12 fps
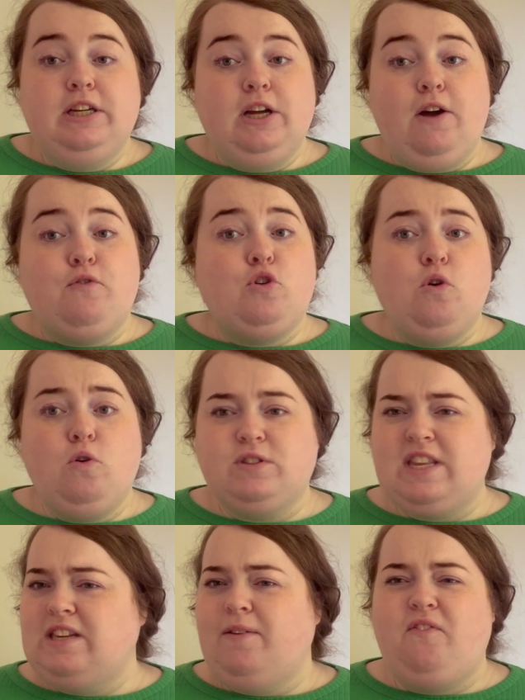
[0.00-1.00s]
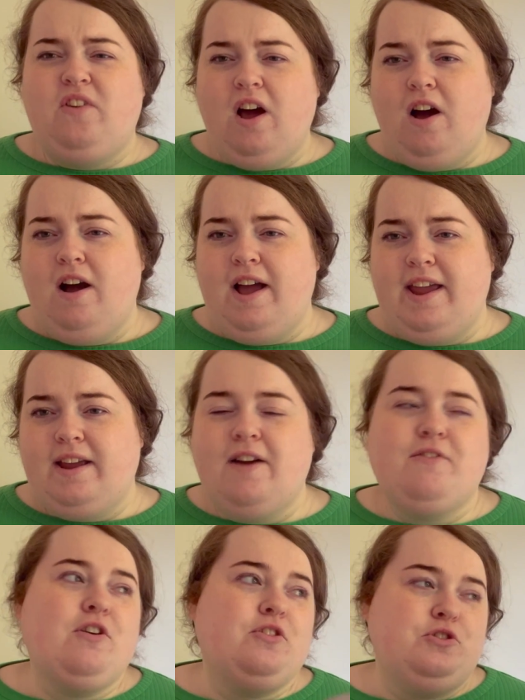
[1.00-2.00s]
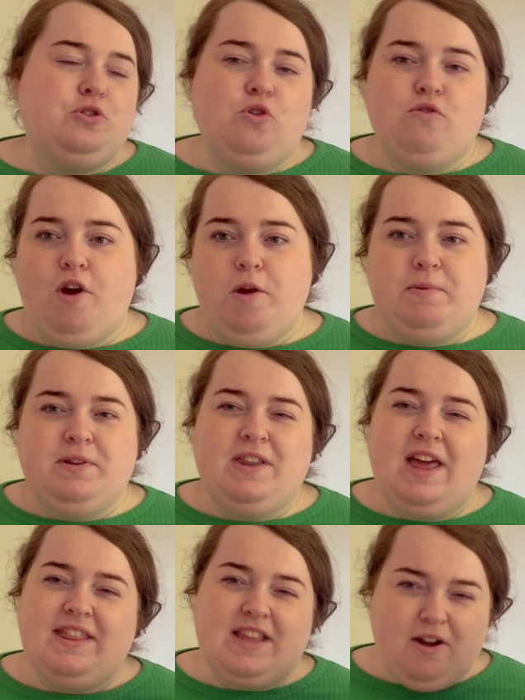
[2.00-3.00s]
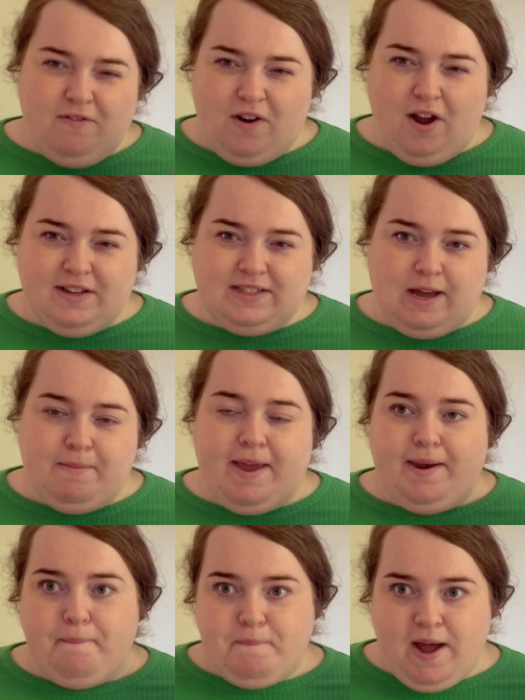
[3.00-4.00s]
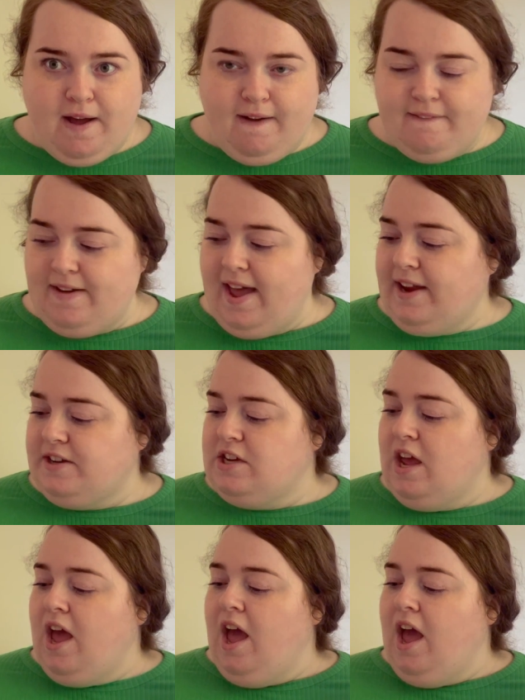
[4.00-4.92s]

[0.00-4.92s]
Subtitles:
of course, there's a fly. I've got the door open and now a fly has come in. Perfect.